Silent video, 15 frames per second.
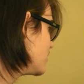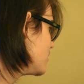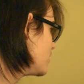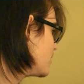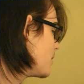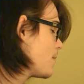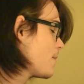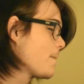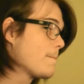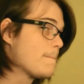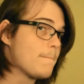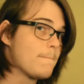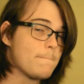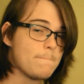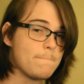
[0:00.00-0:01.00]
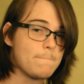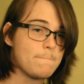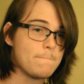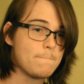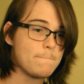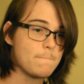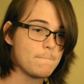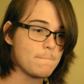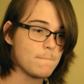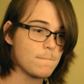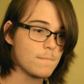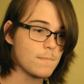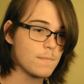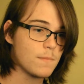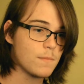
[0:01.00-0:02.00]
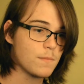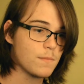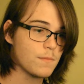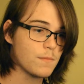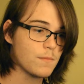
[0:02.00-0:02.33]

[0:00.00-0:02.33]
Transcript: Don't try to be funny. You're not.